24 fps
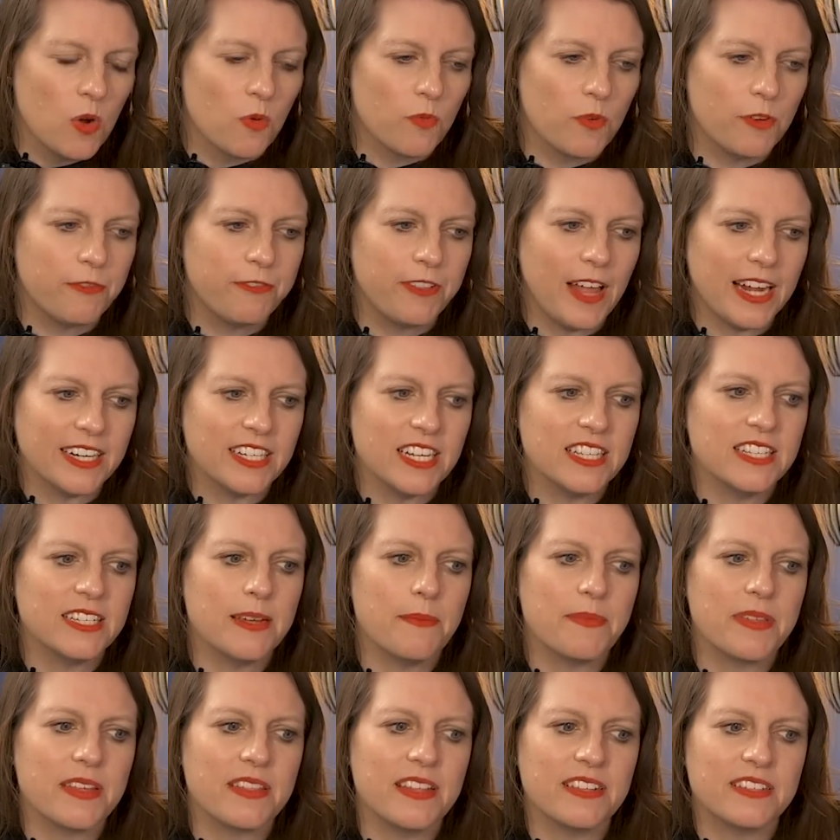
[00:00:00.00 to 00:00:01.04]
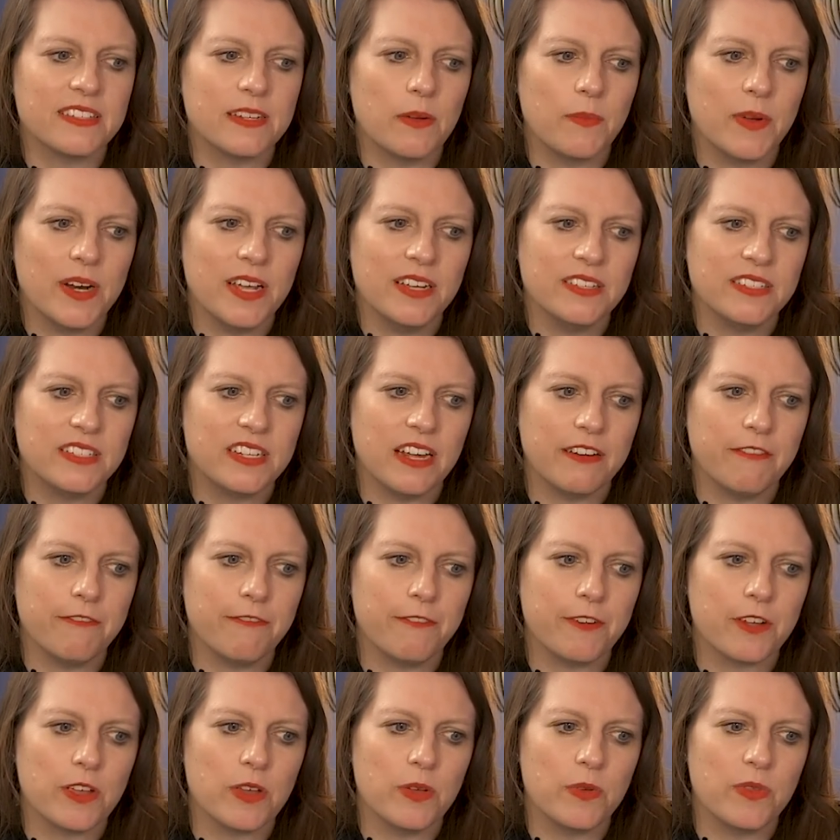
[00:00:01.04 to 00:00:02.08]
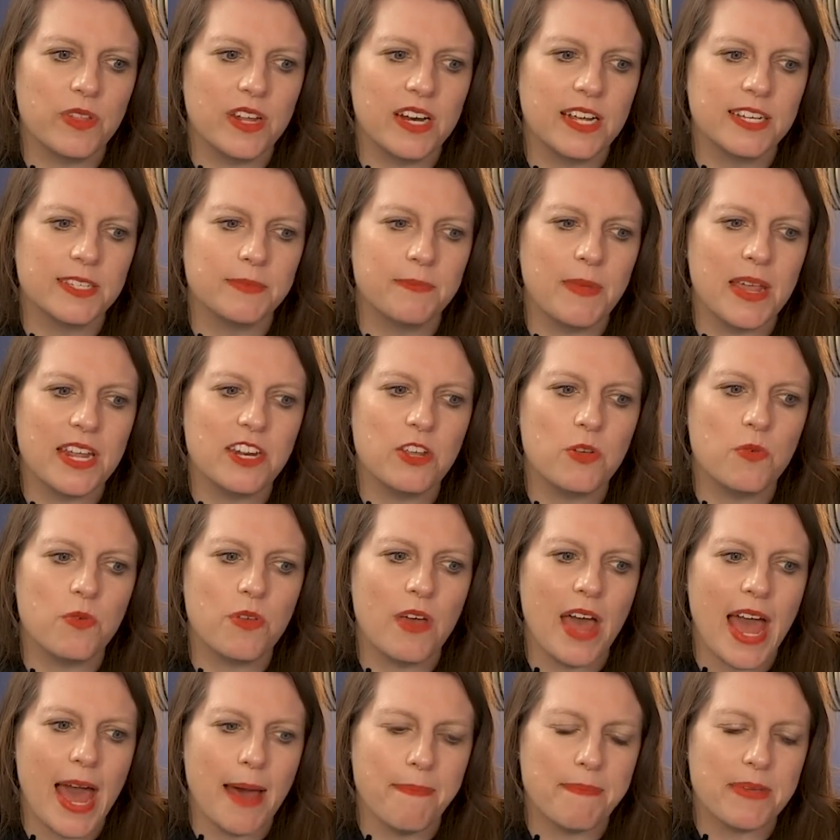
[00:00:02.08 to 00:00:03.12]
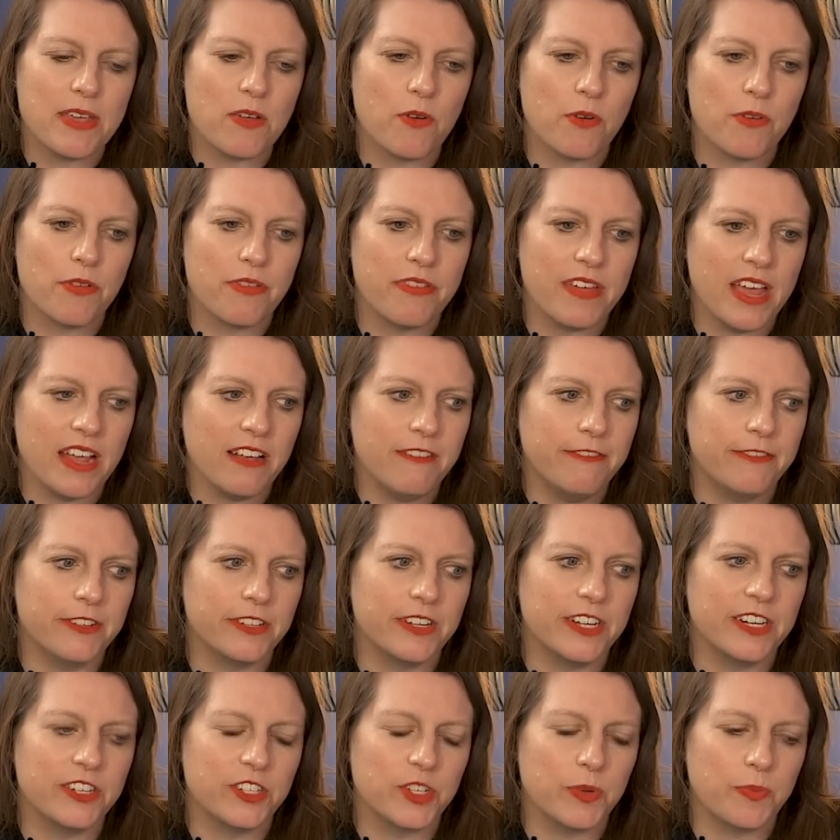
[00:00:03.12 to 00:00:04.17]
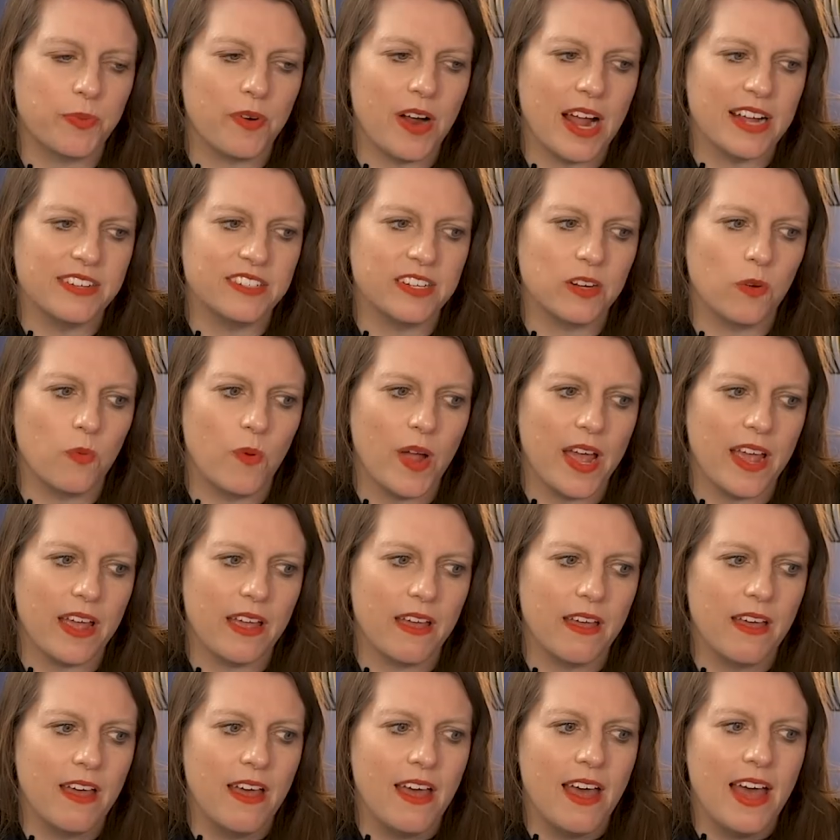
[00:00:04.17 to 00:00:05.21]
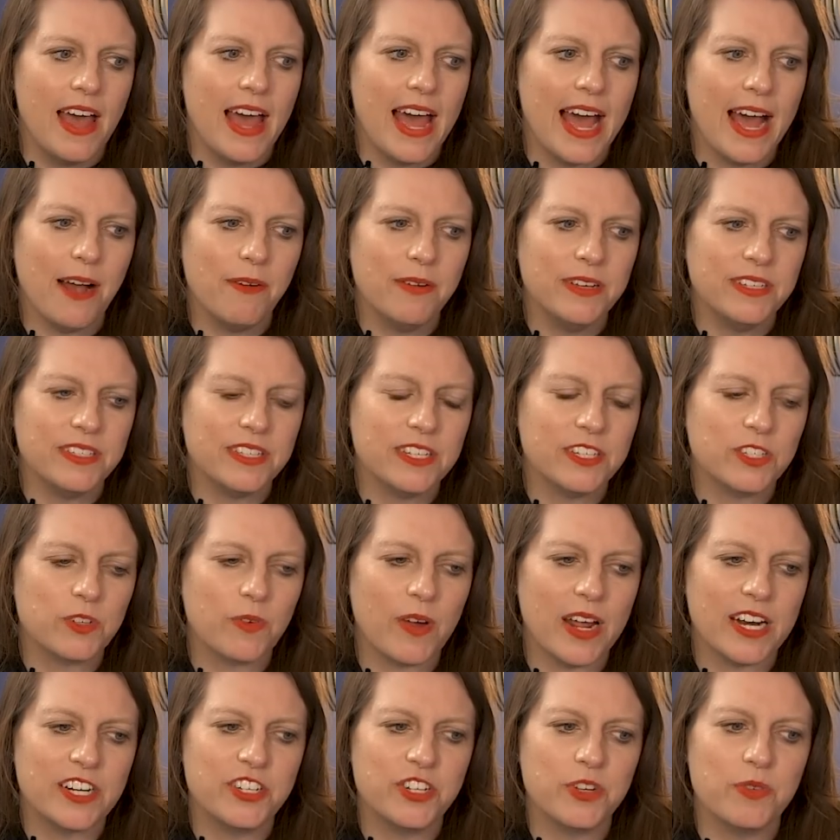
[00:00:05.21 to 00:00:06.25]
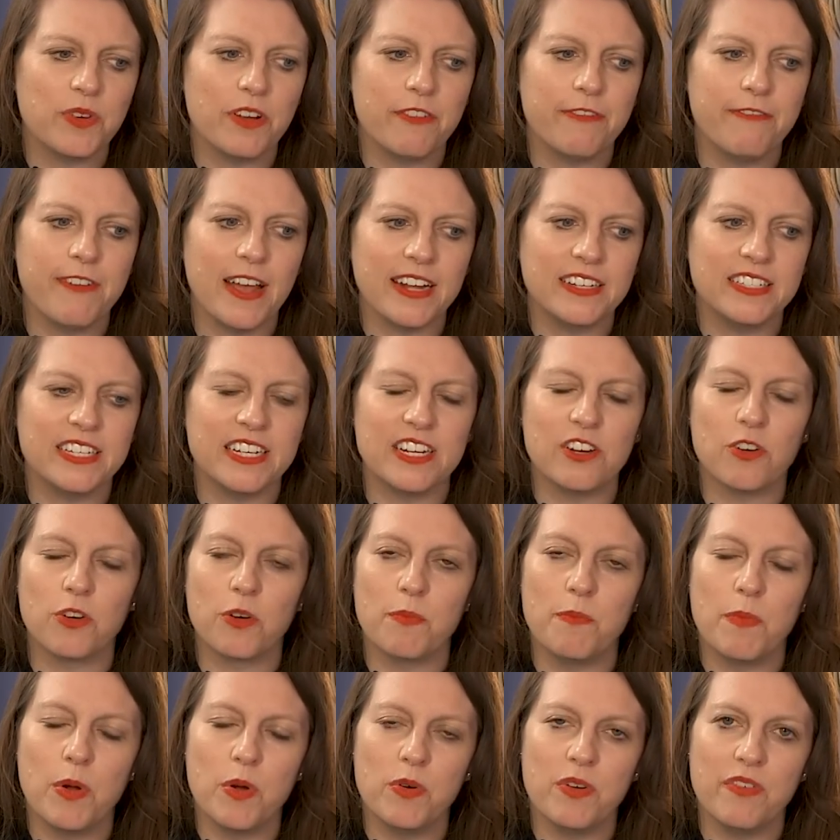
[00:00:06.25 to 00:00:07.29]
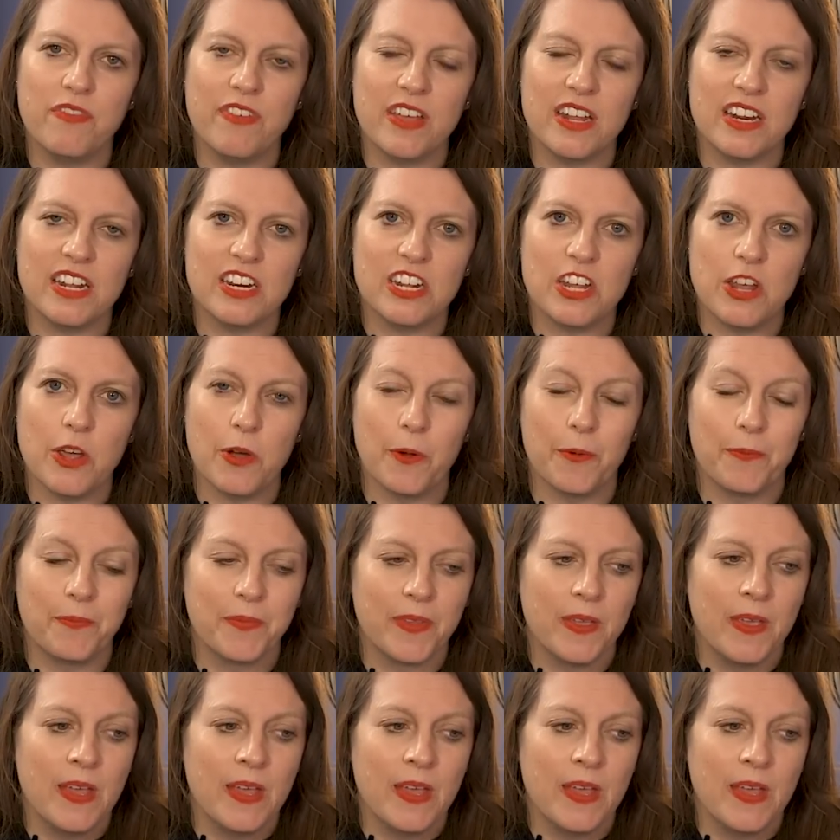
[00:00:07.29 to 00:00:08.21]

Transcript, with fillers: reflect on something that someone has done for you that has made you happy or thankful in a surprising way. How has this gratitude affected or motivated you?